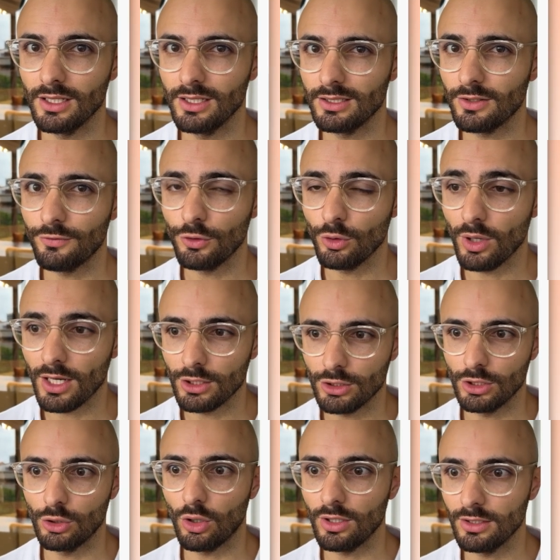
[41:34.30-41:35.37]
It is a few
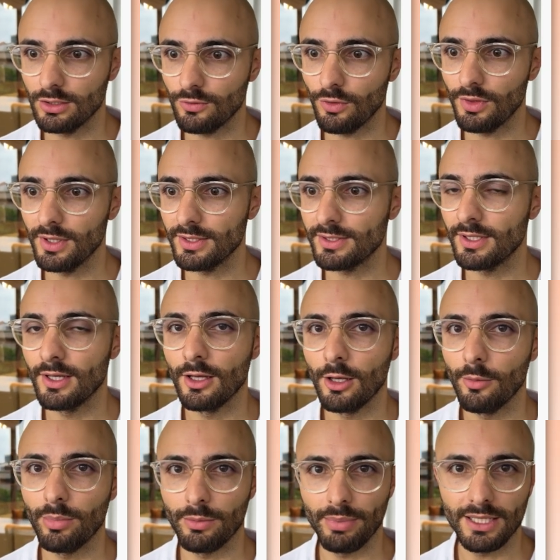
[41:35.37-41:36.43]
$100s for this,
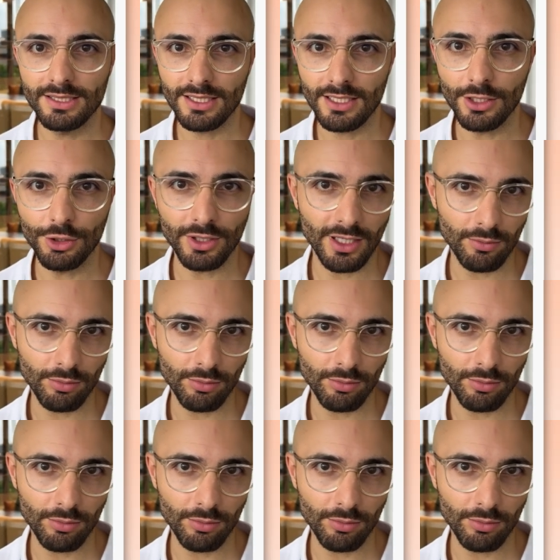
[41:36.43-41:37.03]
but basically you can